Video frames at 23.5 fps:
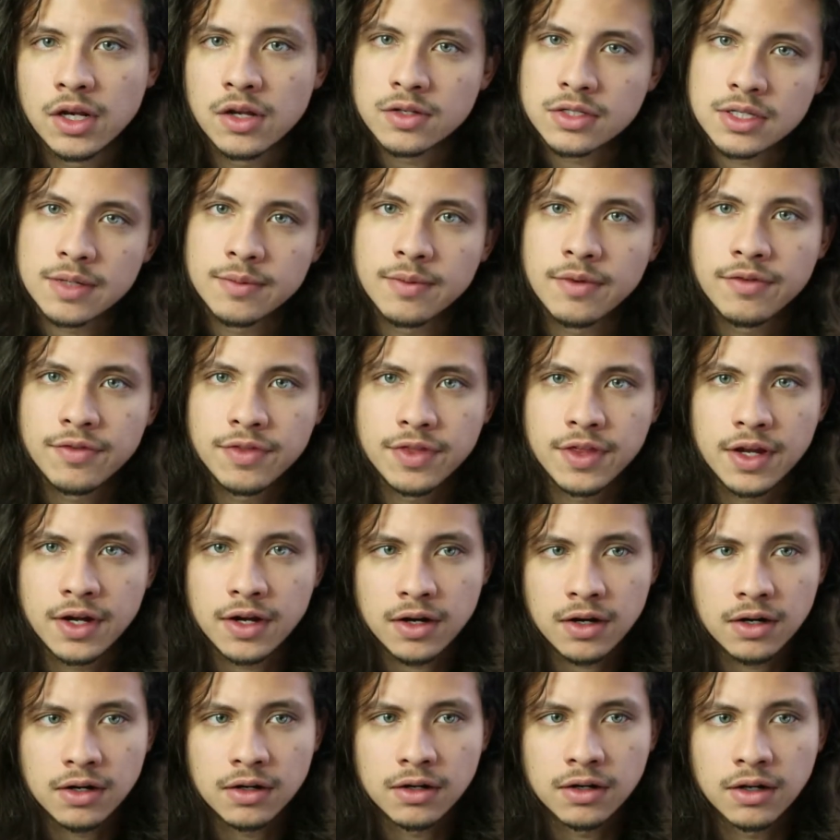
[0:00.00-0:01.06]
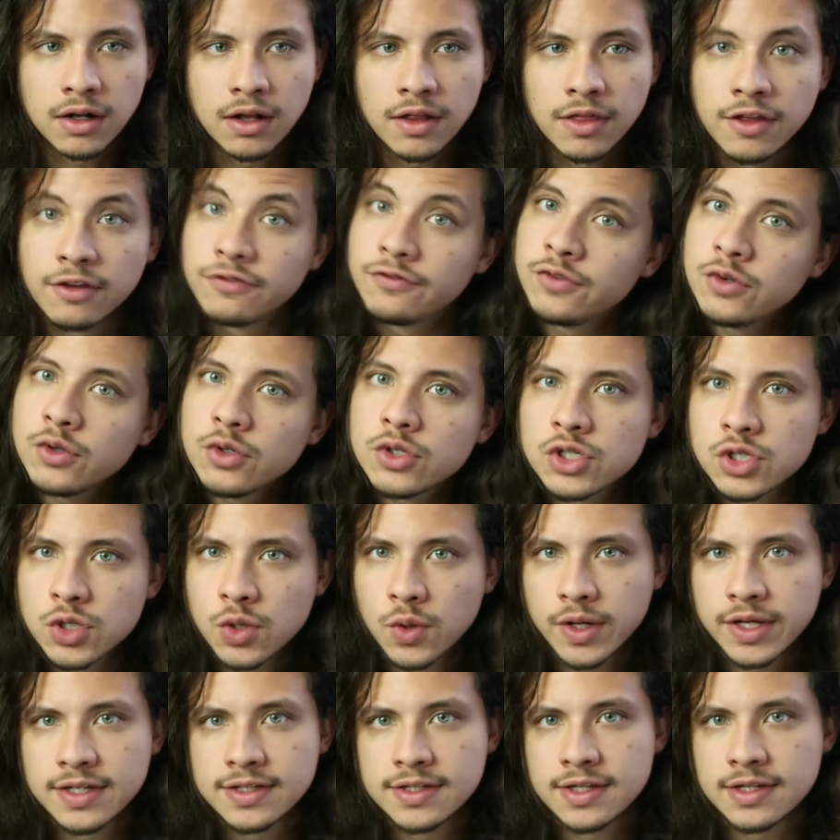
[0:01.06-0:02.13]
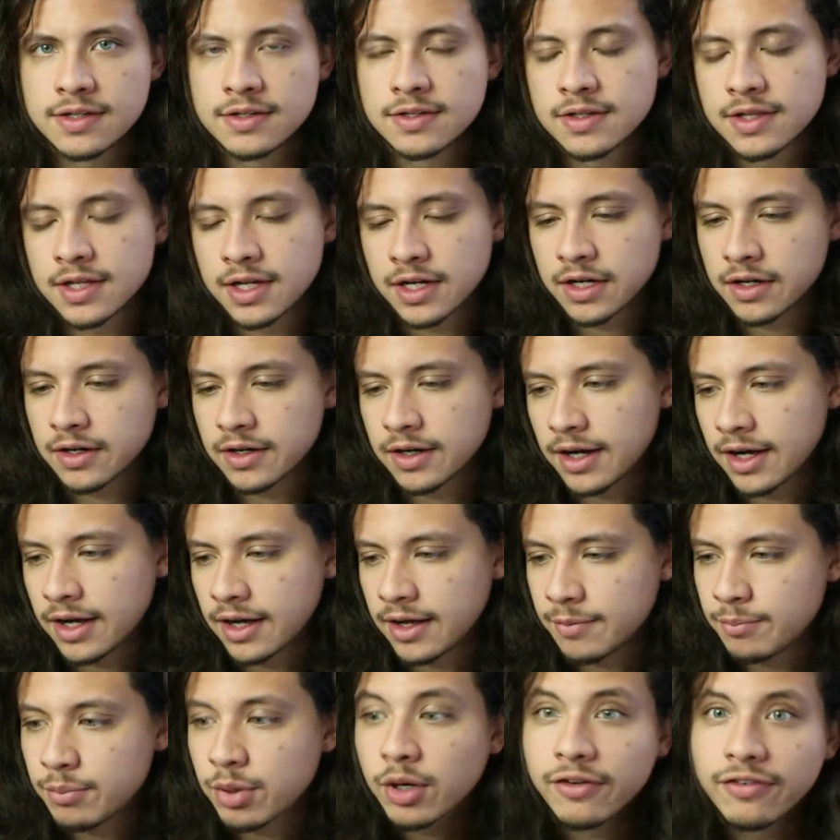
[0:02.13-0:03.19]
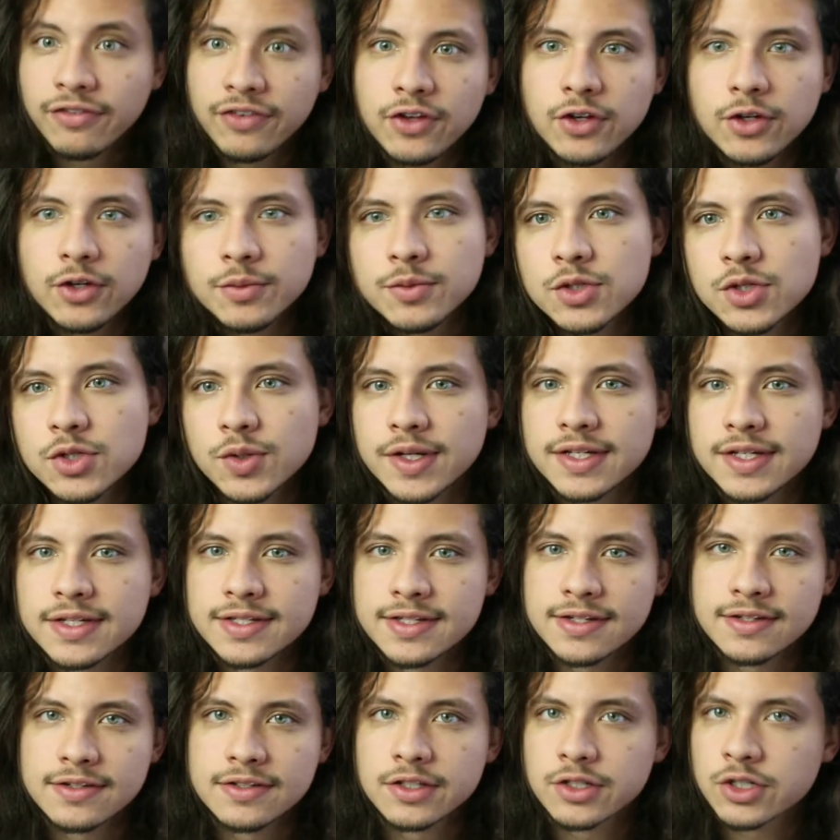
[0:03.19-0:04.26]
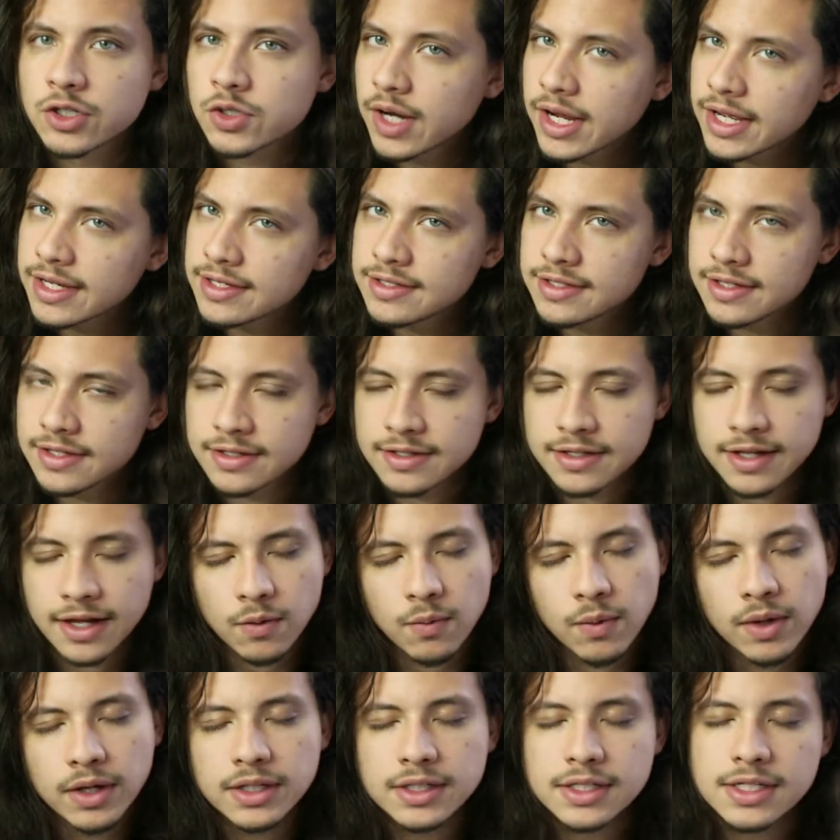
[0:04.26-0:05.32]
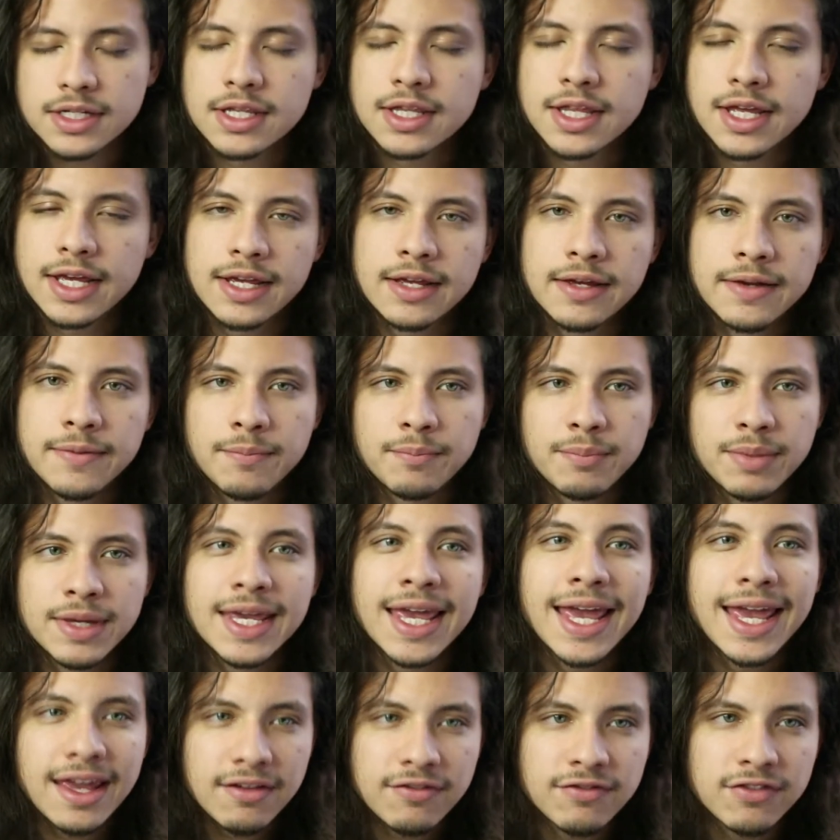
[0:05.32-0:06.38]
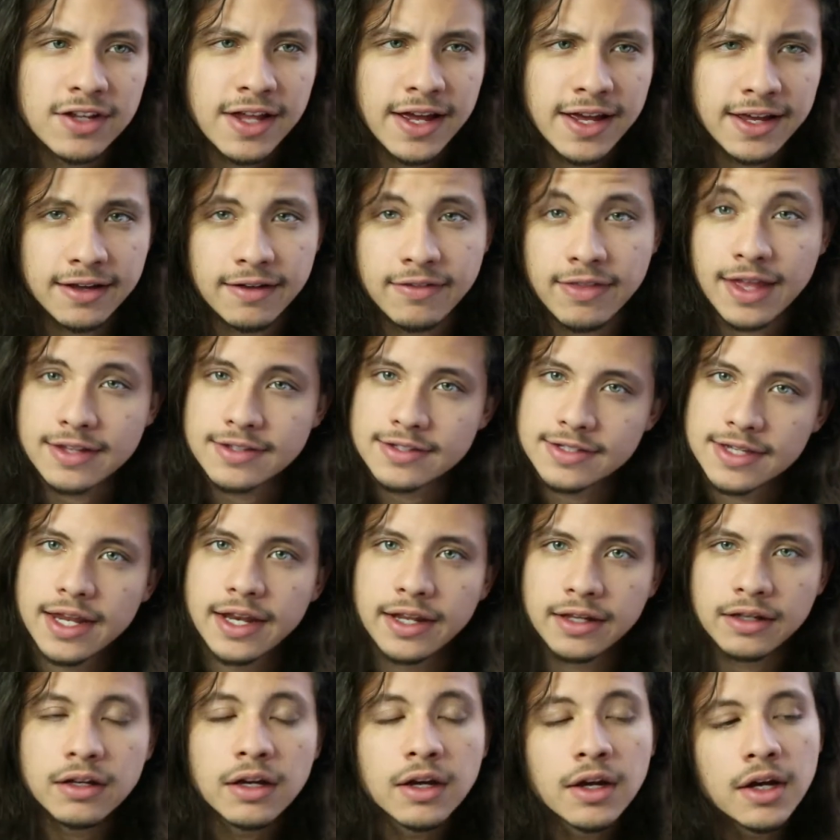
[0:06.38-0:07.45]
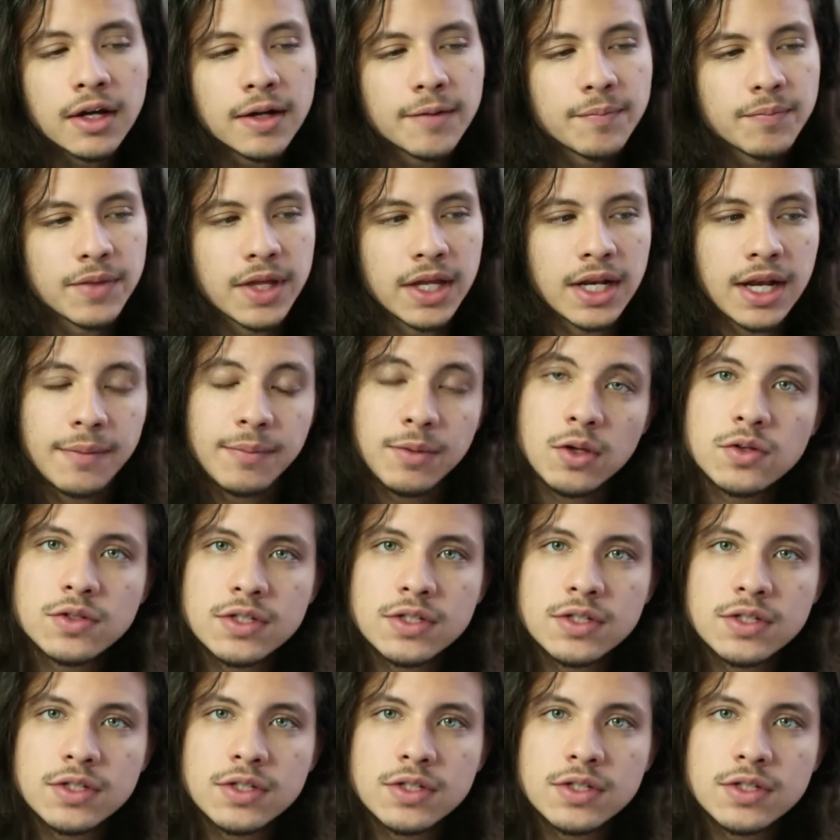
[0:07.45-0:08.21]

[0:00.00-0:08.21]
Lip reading: some of their food choices, their perfume choices, the dresses, like what did they behave like in that setting. And I'm